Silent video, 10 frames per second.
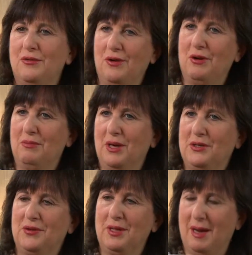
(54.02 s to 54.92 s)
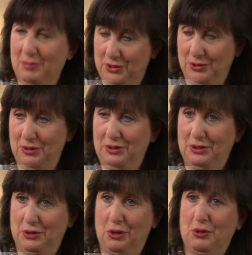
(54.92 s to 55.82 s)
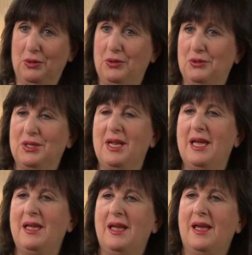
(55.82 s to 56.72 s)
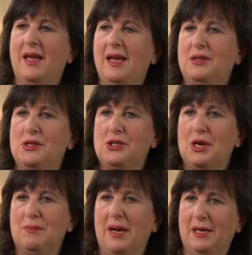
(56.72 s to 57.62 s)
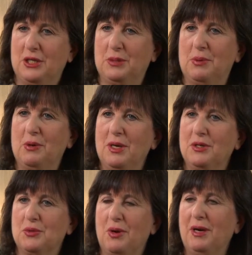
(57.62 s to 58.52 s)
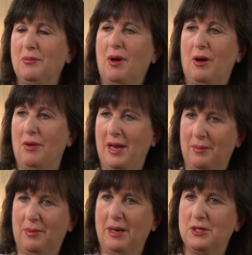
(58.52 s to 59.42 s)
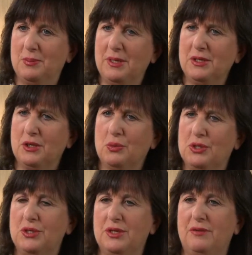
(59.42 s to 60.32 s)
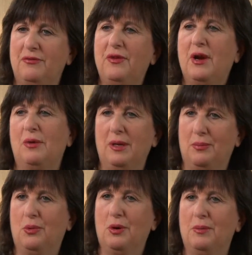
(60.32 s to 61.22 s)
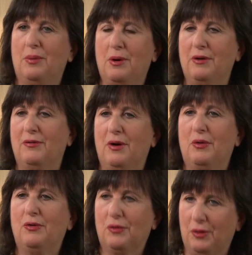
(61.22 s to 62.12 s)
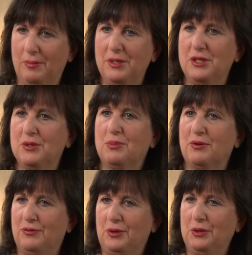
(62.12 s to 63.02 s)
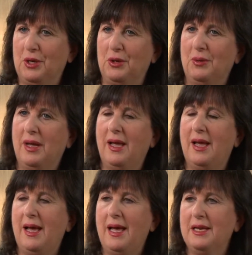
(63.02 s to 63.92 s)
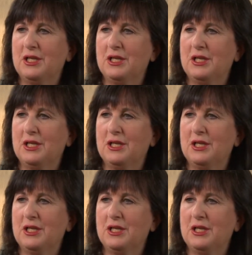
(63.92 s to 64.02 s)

you very much for the opportunity to talk with you today and to share my experience running our enterprise business, which is a very important part of our overall business portfolio, and